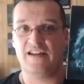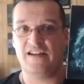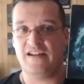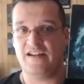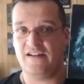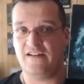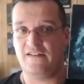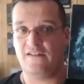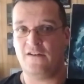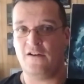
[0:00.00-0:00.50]

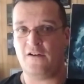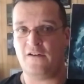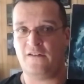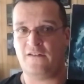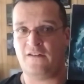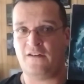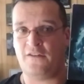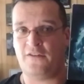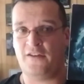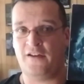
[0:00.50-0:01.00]
he's done
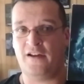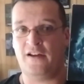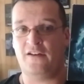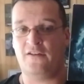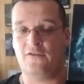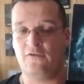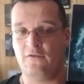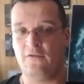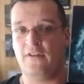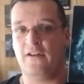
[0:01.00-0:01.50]
something
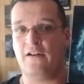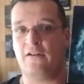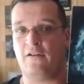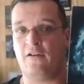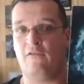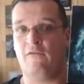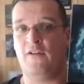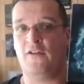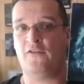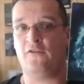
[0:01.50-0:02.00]
to their
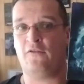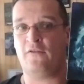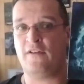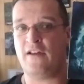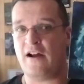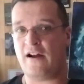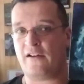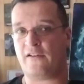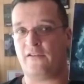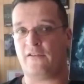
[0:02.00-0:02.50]
original
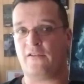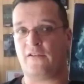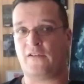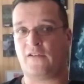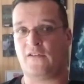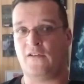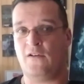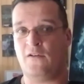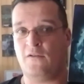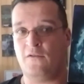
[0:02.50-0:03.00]
doctor.
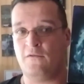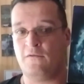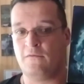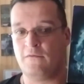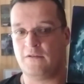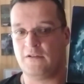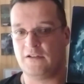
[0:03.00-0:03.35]
So